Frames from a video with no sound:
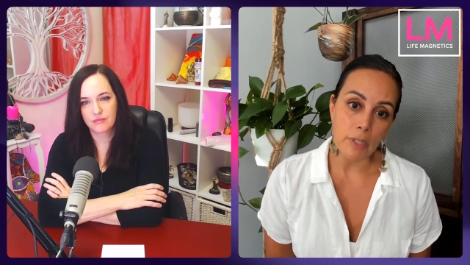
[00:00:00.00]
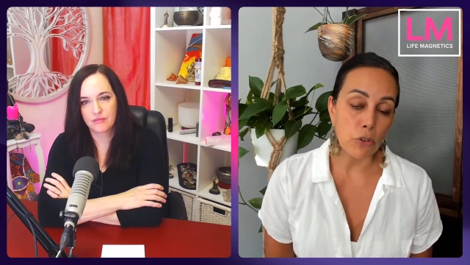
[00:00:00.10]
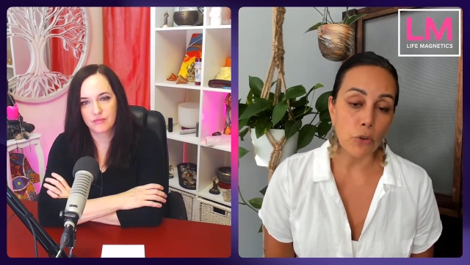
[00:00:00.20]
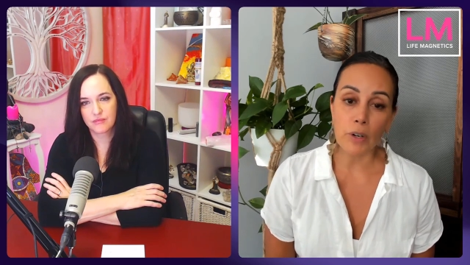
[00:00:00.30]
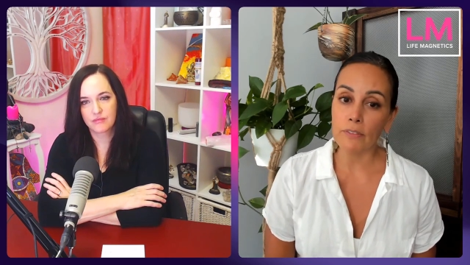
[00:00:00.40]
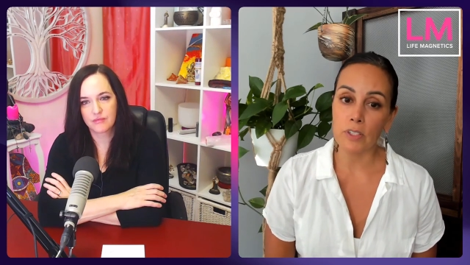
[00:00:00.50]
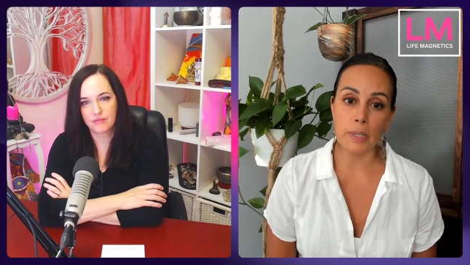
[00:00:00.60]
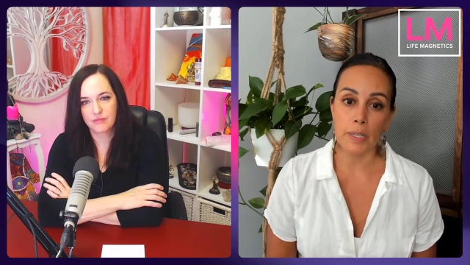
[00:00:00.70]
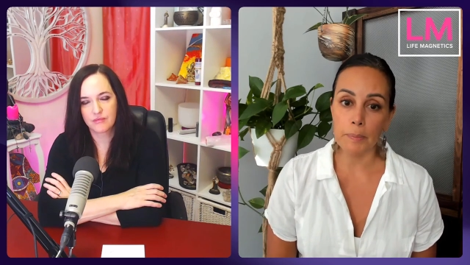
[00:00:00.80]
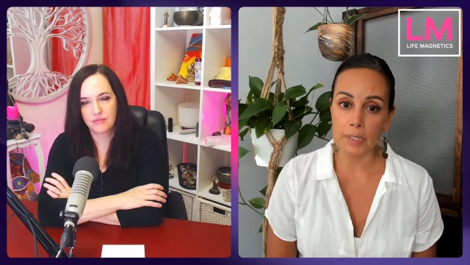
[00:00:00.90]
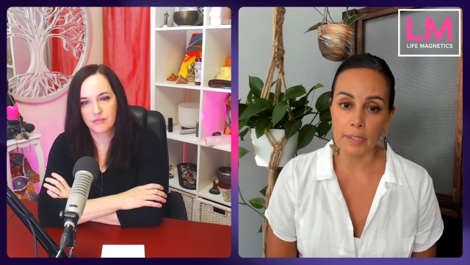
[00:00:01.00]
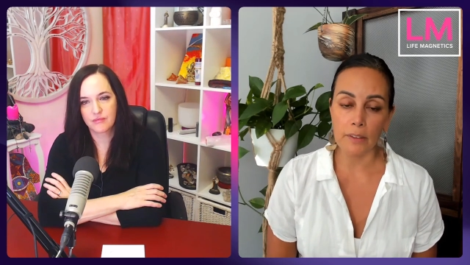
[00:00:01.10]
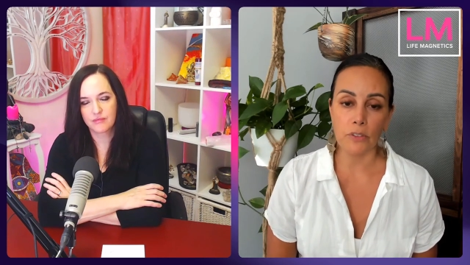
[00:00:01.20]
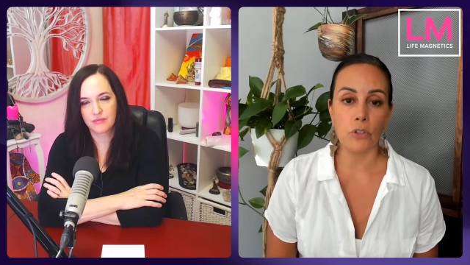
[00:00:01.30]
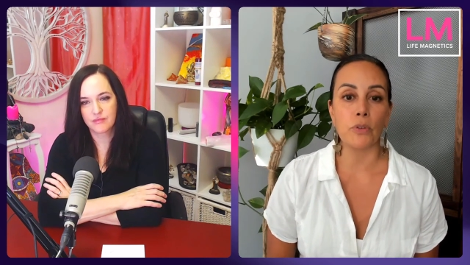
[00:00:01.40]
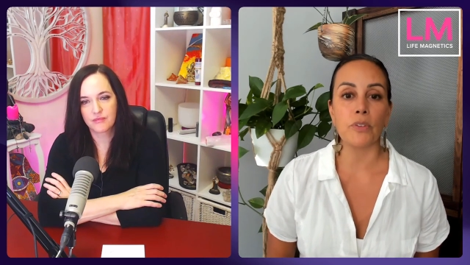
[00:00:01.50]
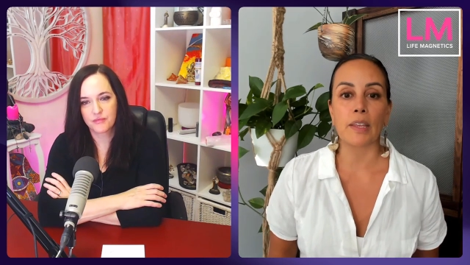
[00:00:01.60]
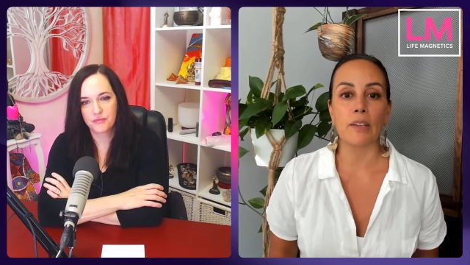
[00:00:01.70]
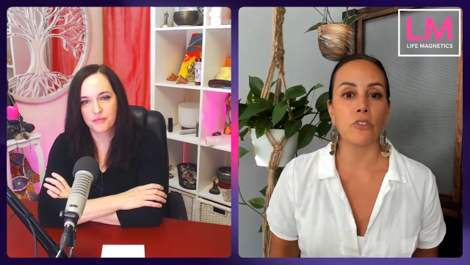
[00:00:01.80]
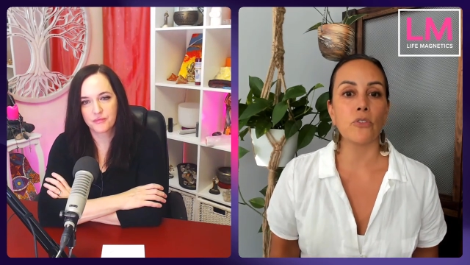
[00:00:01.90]
Speaker 1: You don't have to be hypnotized. You know, it's
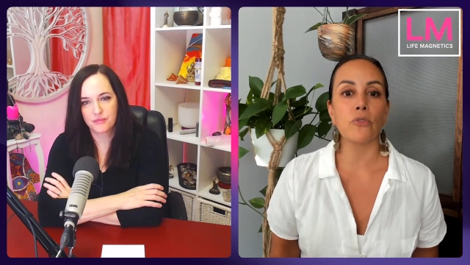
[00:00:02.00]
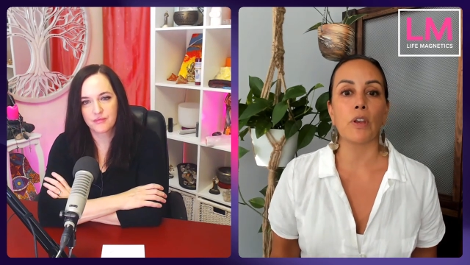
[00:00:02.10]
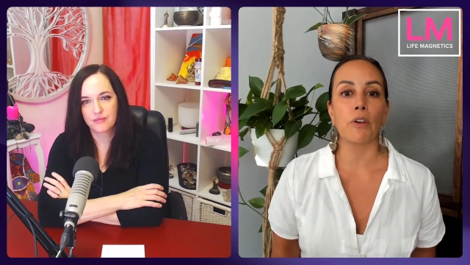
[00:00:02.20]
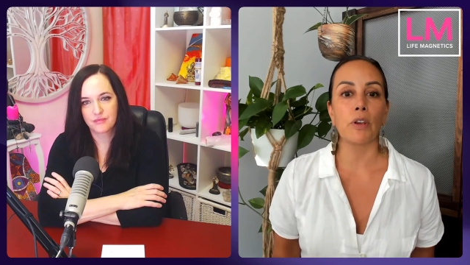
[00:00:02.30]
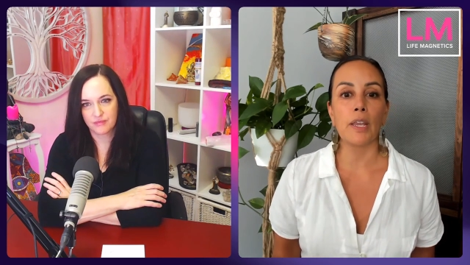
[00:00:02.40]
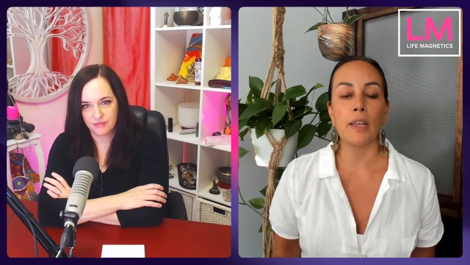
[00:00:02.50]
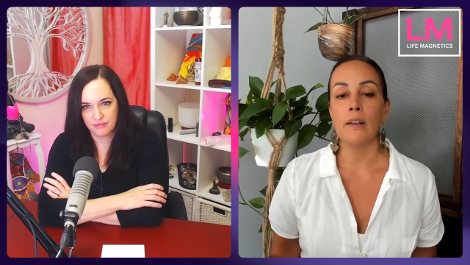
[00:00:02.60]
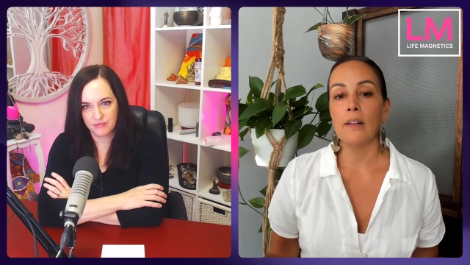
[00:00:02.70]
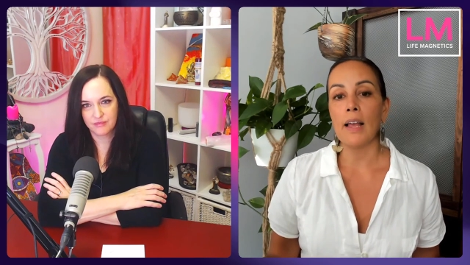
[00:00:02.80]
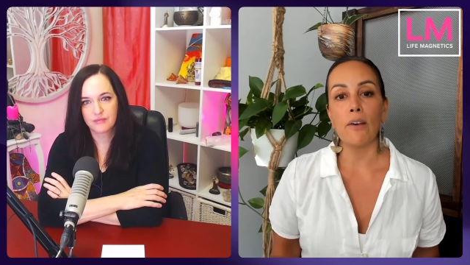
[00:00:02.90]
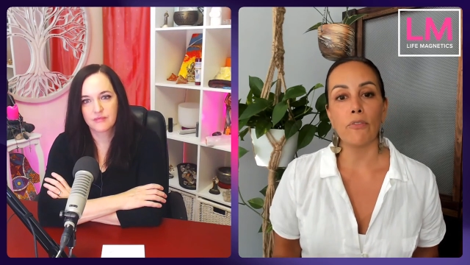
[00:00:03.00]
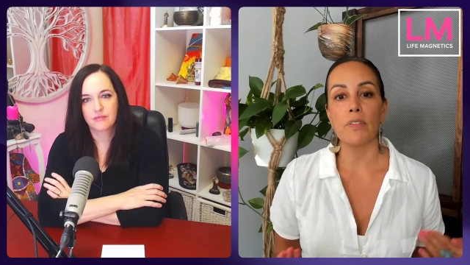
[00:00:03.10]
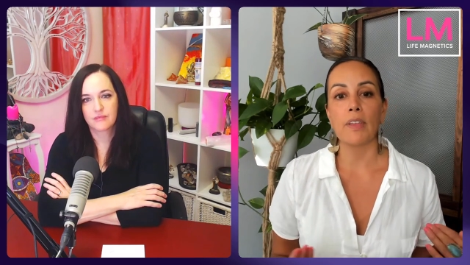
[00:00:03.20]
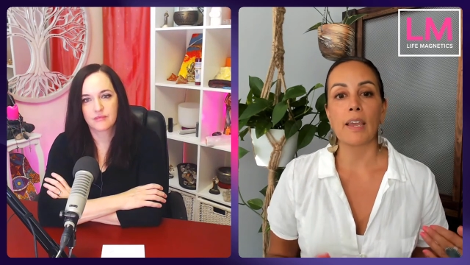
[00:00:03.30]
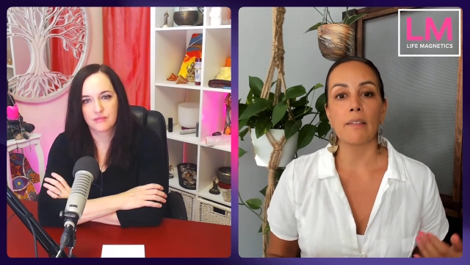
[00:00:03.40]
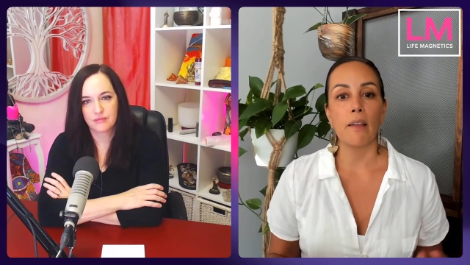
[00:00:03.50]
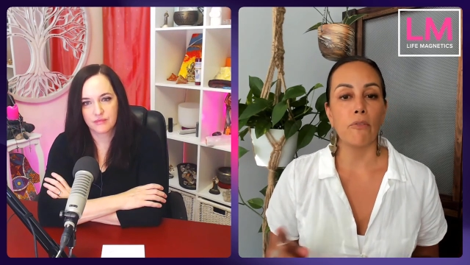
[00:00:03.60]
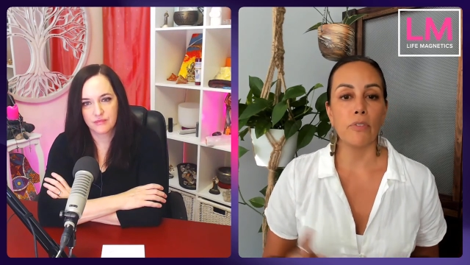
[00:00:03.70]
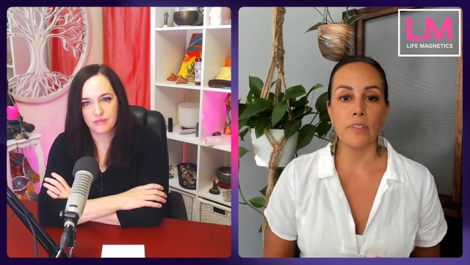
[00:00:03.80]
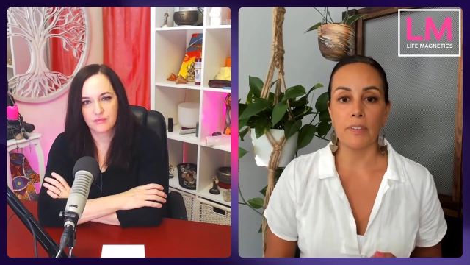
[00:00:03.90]
like just very everything I
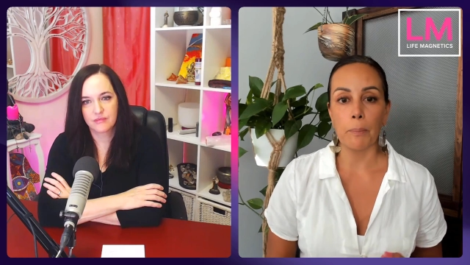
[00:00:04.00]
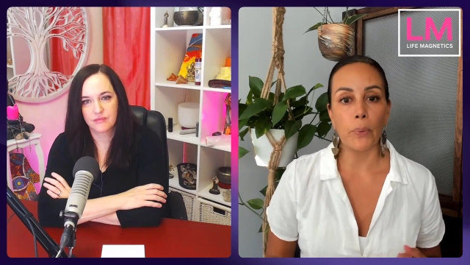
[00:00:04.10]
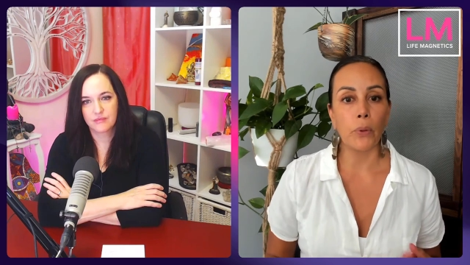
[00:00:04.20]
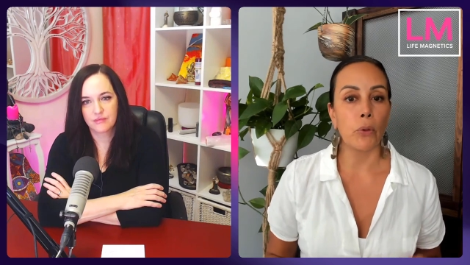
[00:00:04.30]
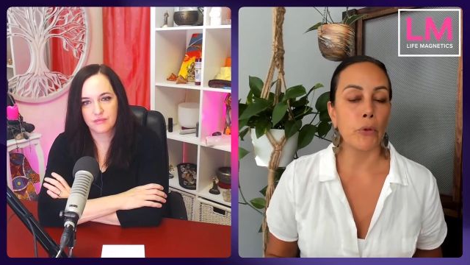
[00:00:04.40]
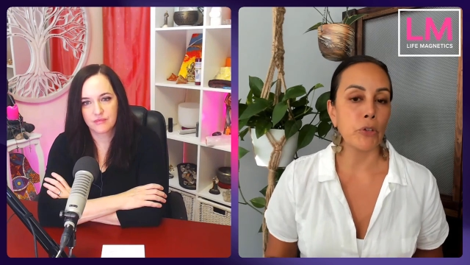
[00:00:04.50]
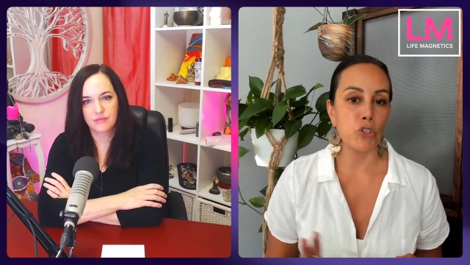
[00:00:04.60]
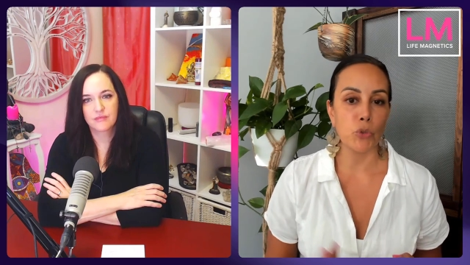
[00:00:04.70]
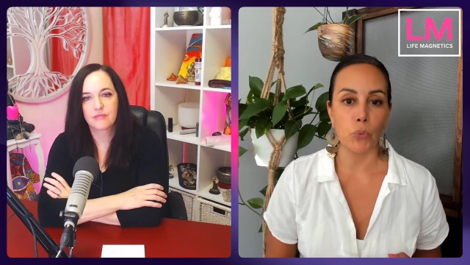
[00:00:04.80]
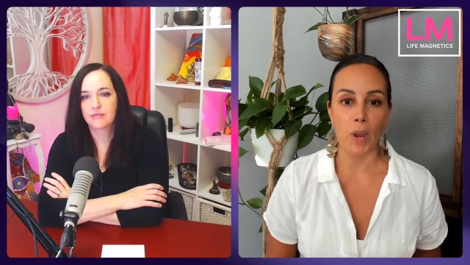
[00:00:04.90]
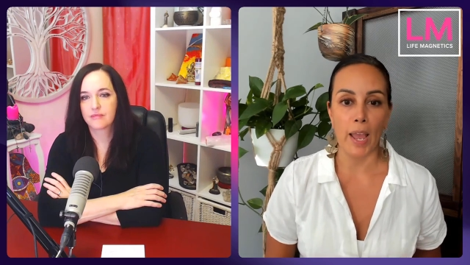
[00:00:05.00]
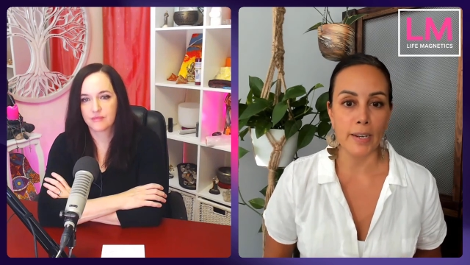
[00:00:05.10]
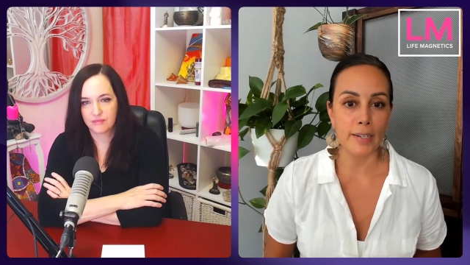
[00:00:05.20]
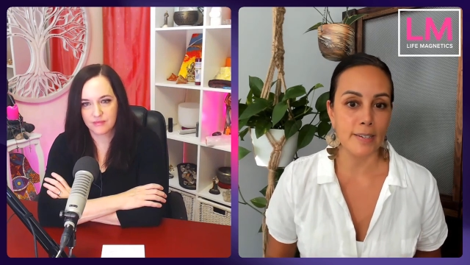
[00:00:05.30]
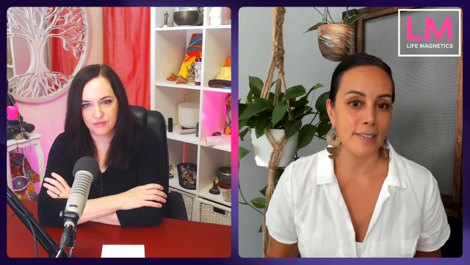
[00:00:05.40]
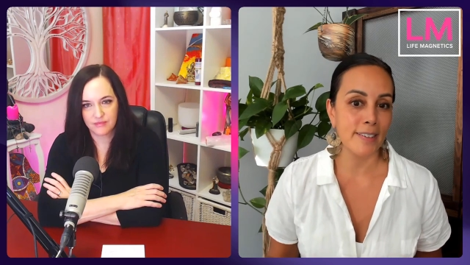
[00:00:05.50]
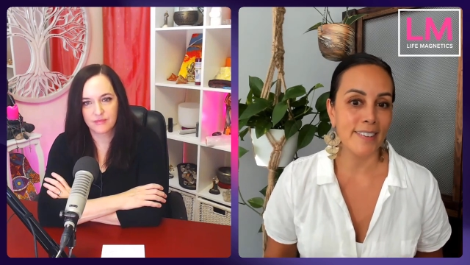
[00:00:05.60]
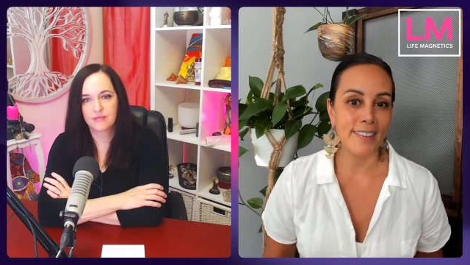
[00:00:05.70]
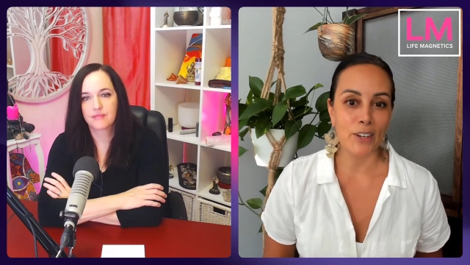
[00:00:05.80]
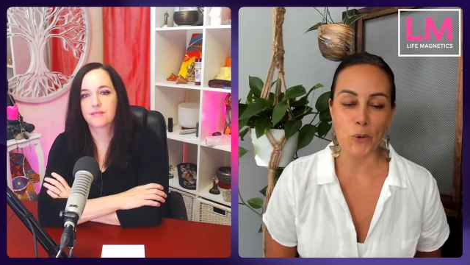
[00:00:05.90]
love simple, direct,
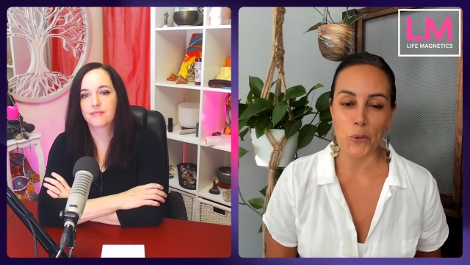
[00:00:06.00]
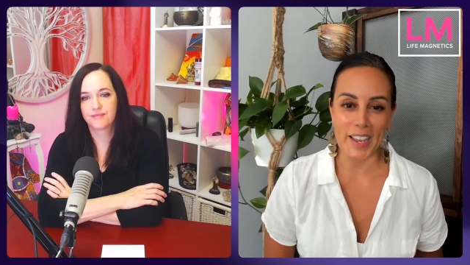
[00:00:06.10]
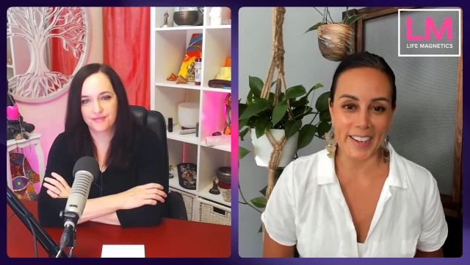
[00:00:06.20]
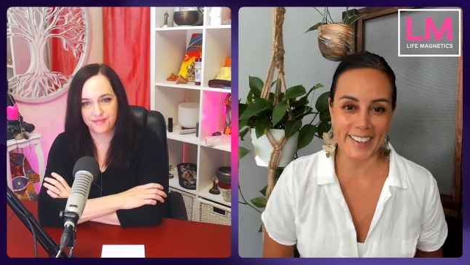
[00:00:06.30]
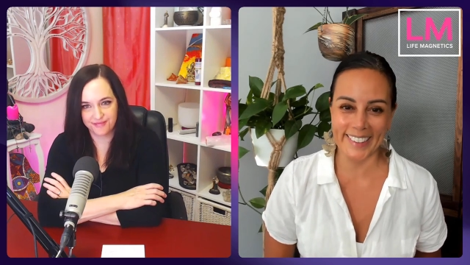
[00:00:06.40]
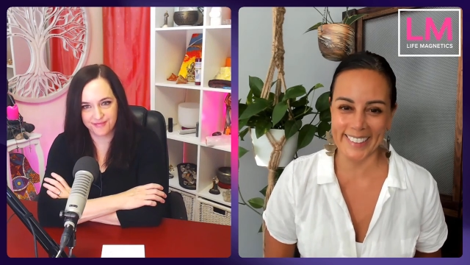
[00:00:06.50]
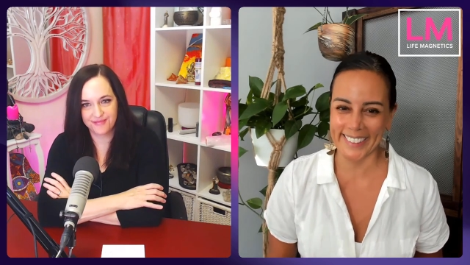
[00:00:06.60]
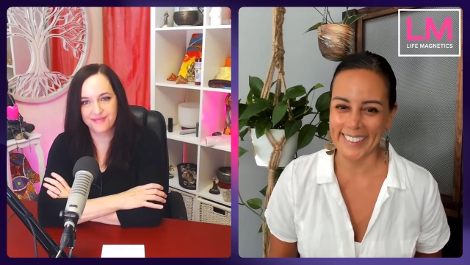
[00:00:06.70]
quick,